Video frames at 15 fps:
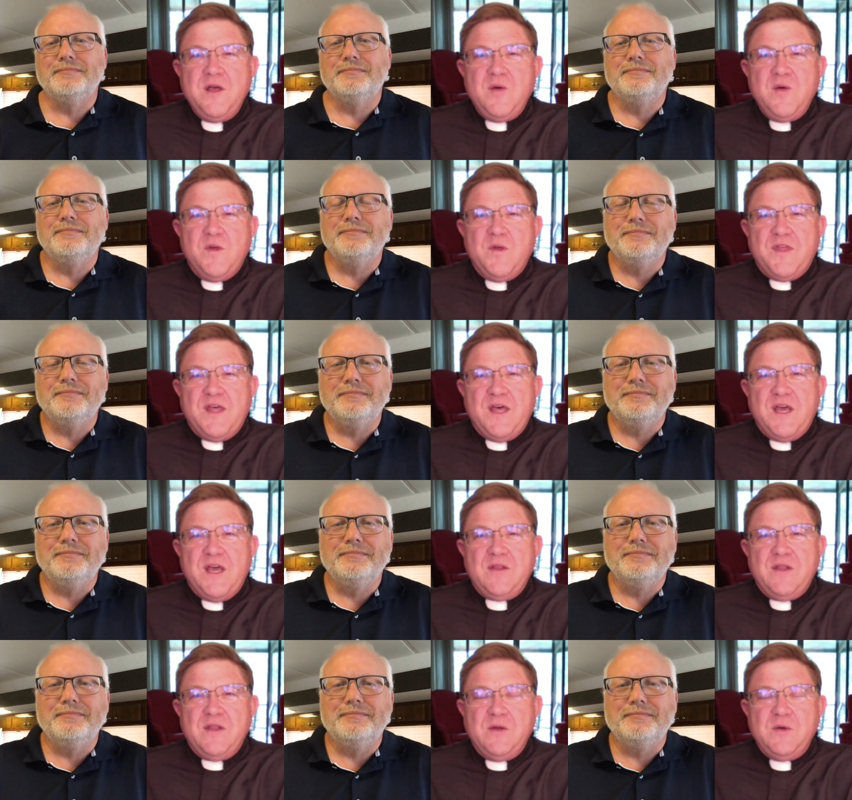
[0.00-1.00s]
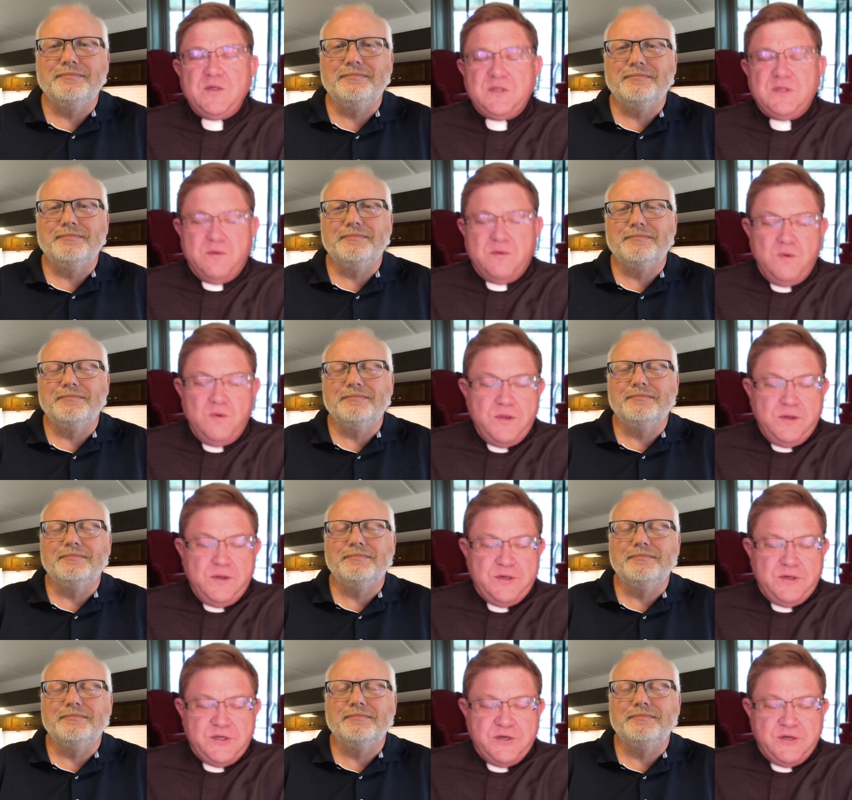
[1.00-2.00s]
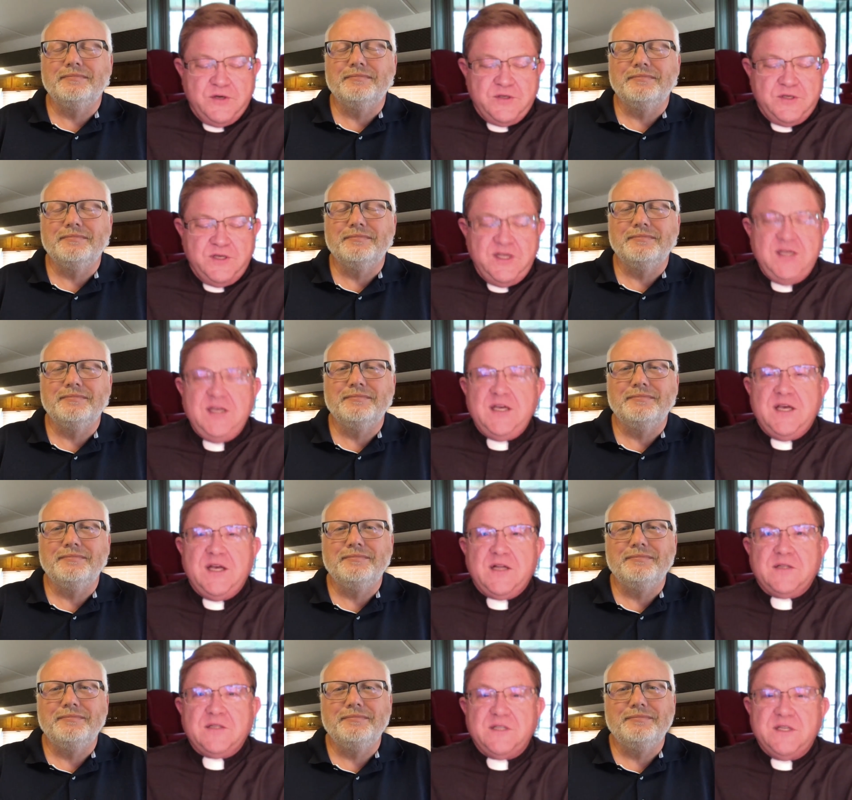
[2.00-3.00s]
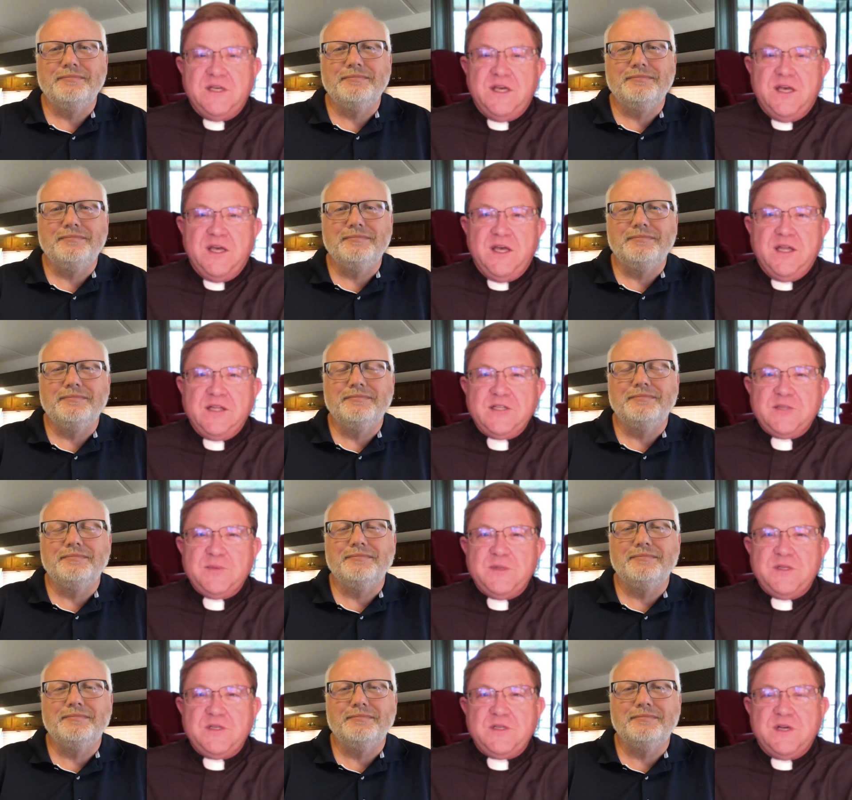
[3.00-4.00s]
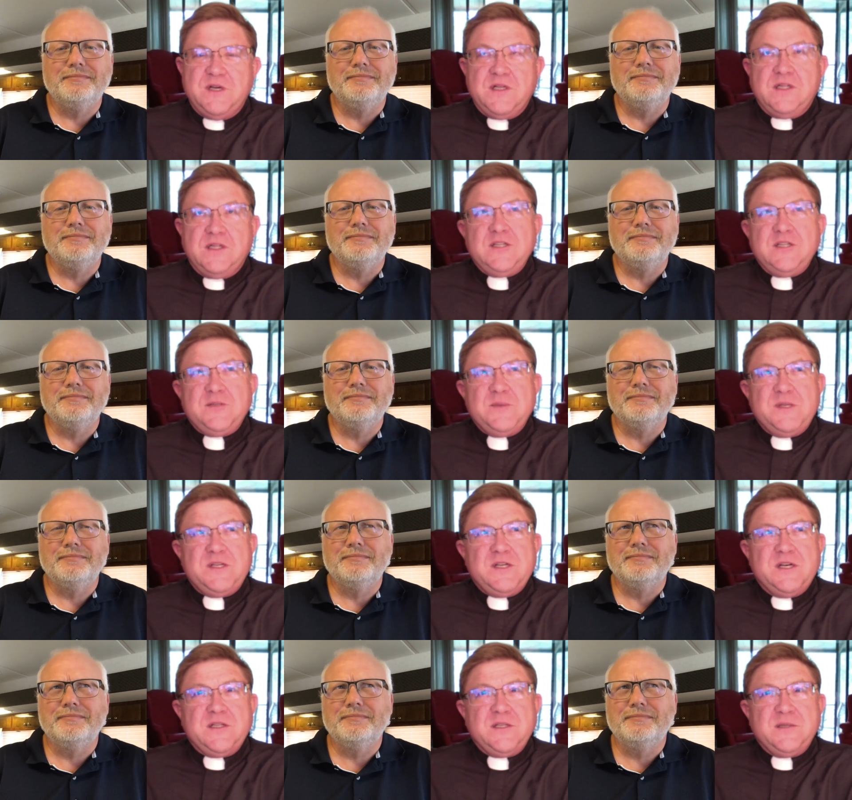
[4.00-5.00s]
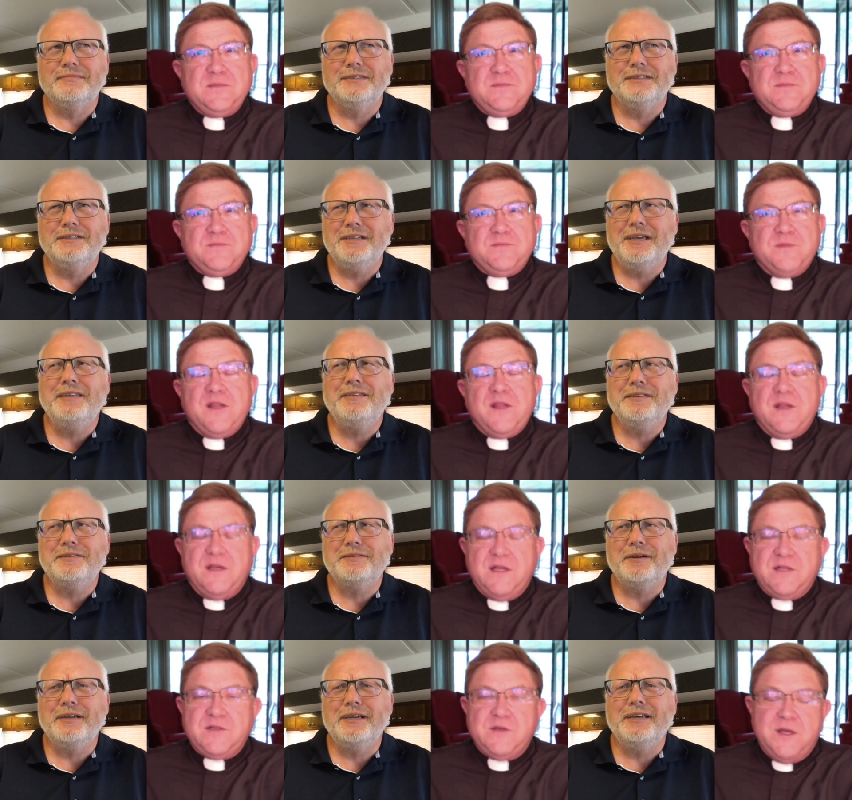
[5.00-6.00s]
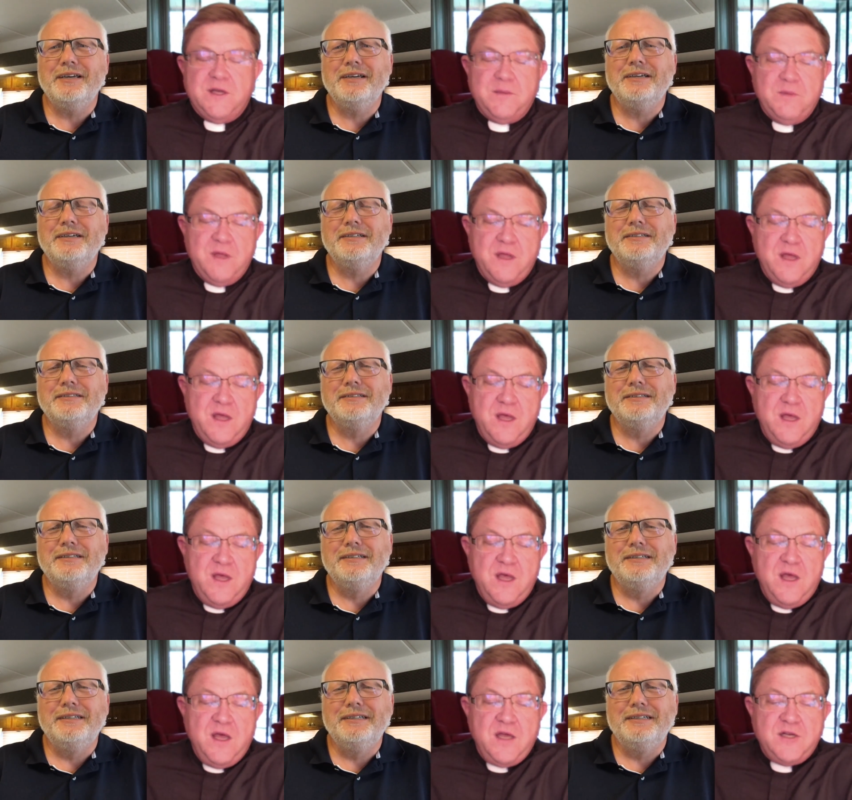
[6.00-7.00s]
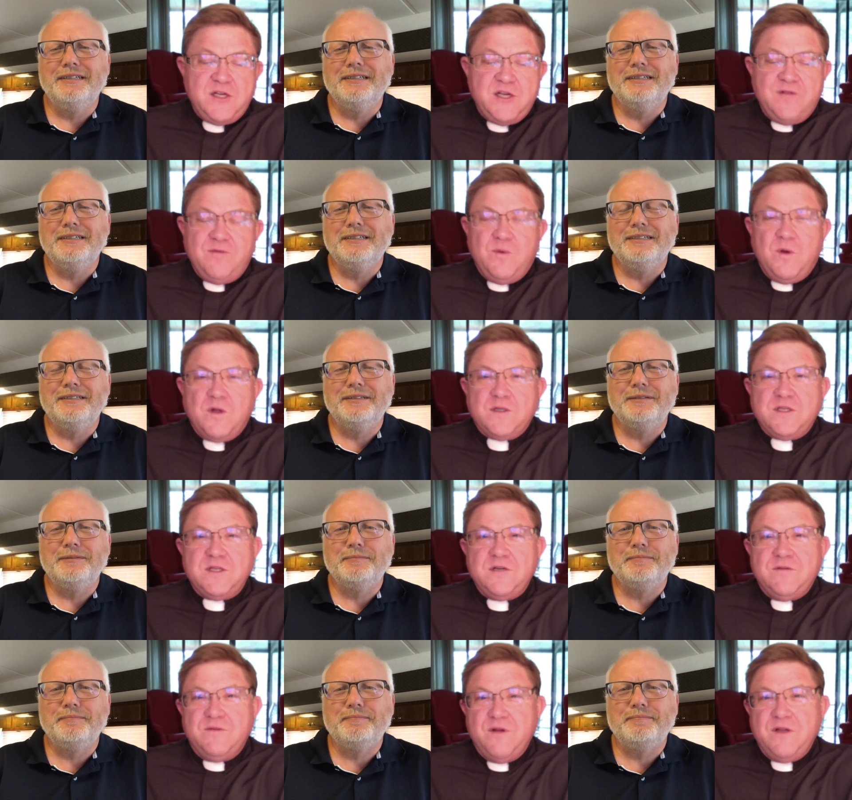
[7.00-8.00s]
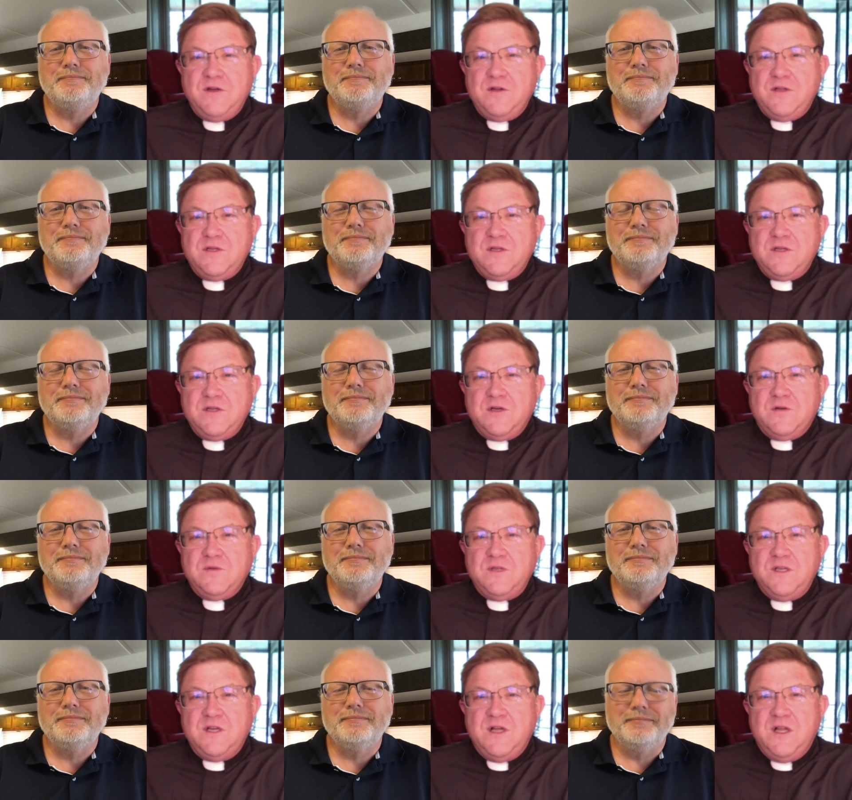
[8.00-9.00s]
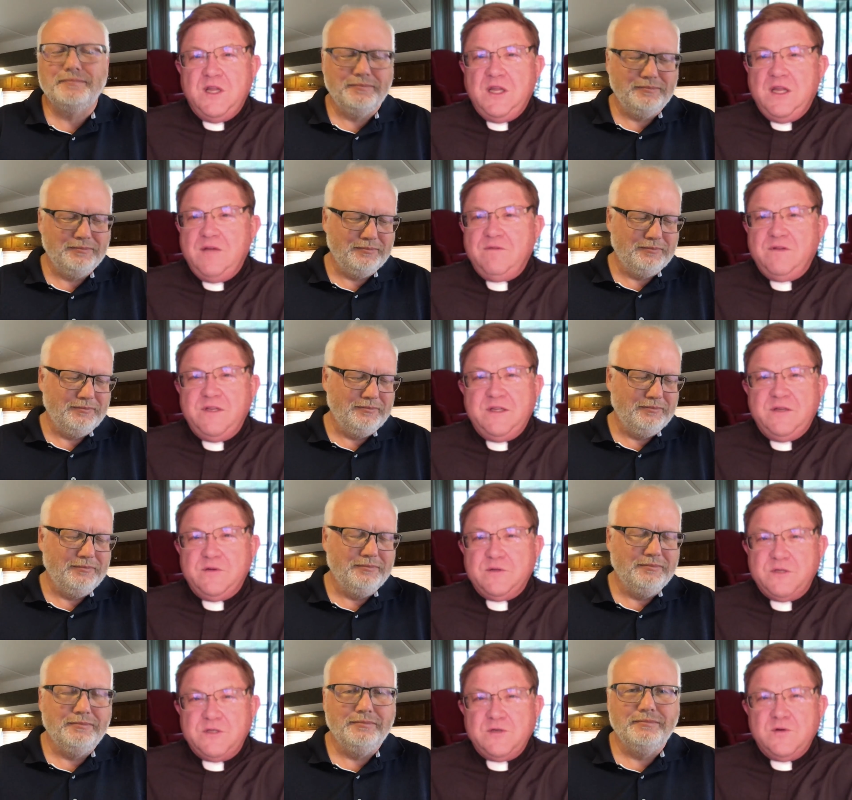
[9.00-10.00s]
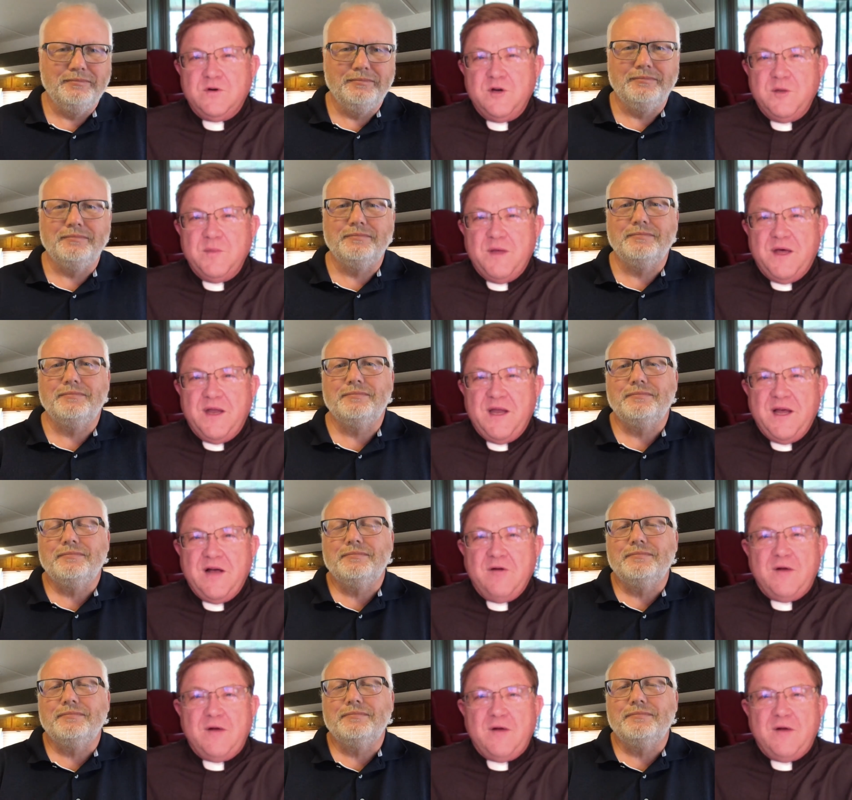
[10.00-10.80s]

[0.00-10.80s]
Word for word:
Speaker 1: with the head of the Lutheran Church, ELCA, Elizabeth, Elizabeth Johnson.
Speaker 2: So I think that's right. Yeah, yeah, yeah.
Speaker 1: Jeff Walton, a friend of this show, did a lovely little story about how